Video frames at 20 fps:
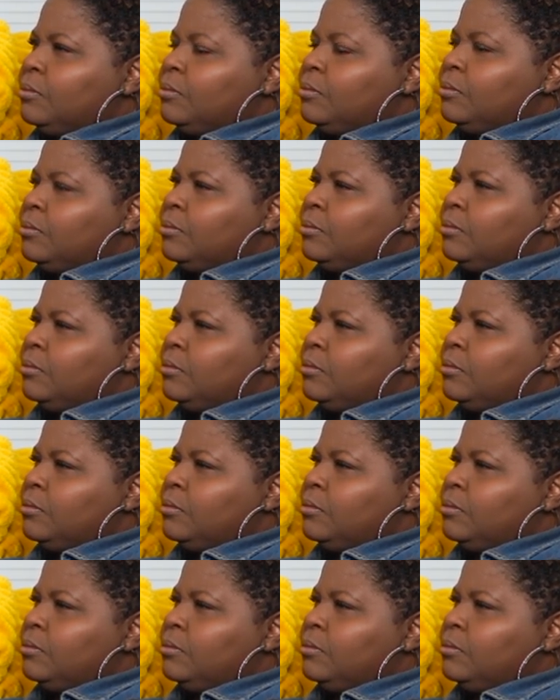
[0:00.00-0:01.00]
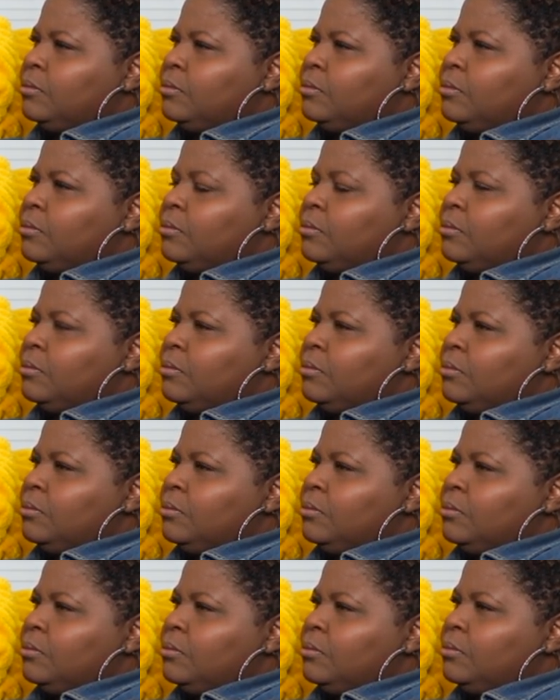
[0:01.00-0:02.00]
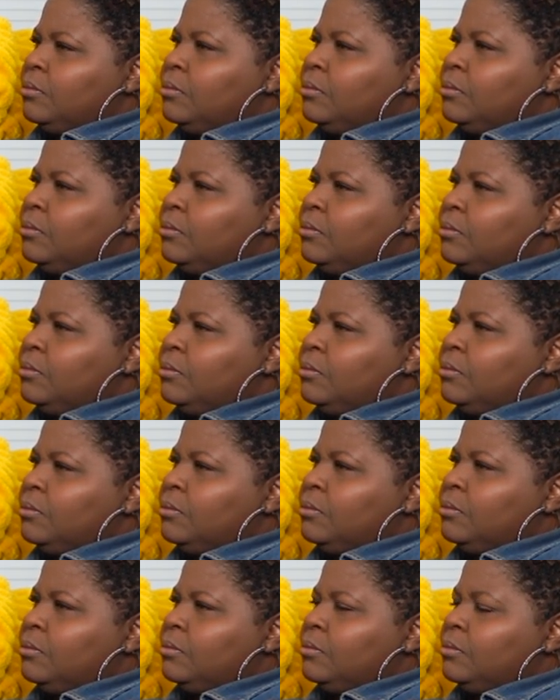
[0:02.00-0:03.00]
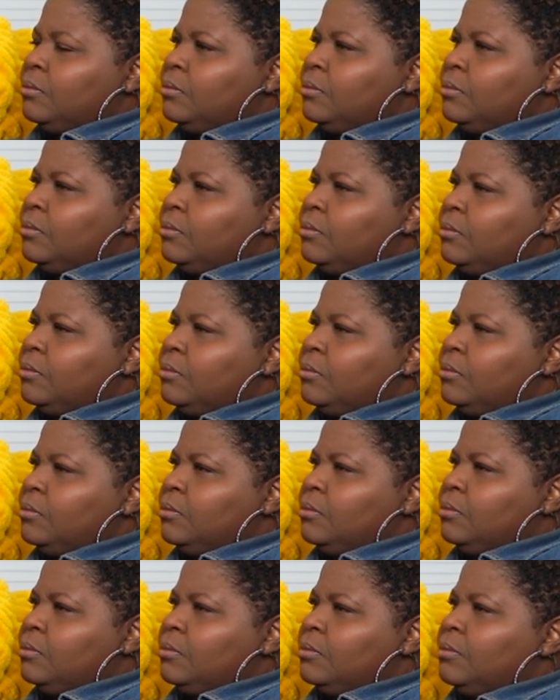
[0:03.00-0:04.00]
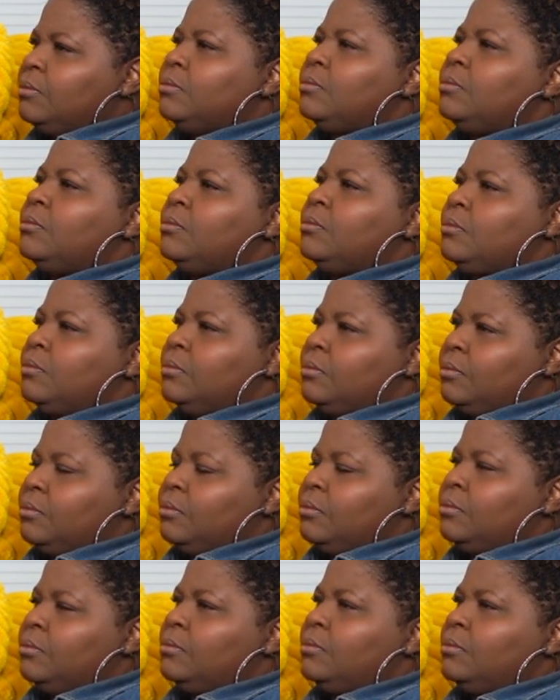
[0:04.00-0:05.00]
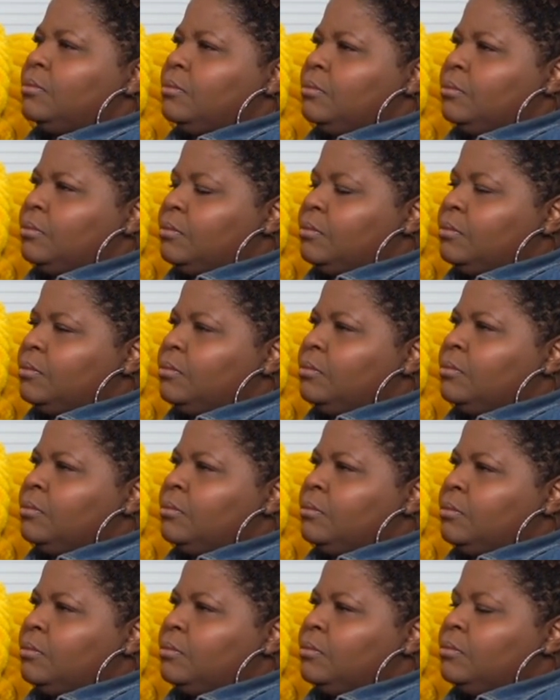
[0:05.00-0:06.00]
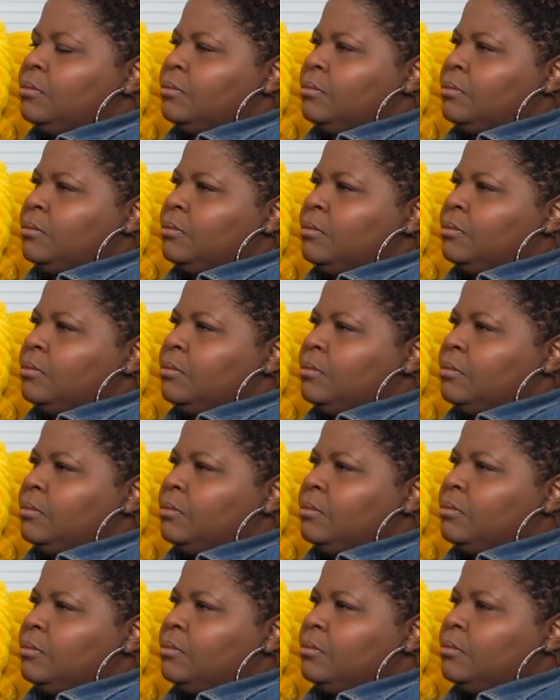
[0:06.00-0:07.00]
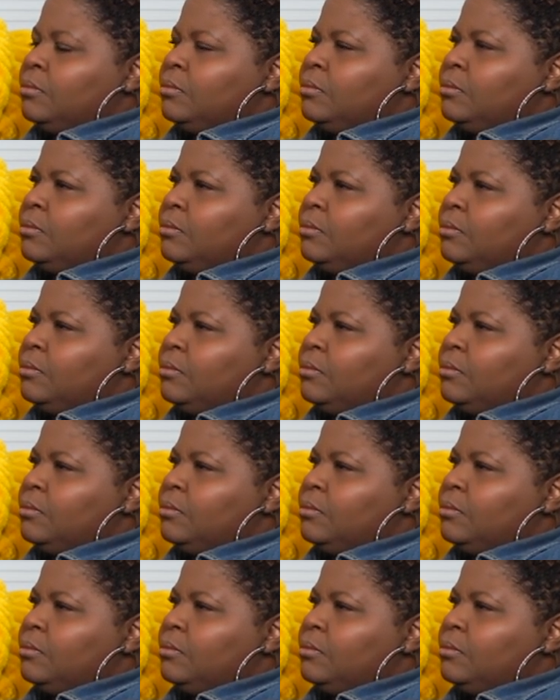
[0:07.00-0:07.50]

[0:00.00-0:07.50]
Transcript: This person isn't speaking.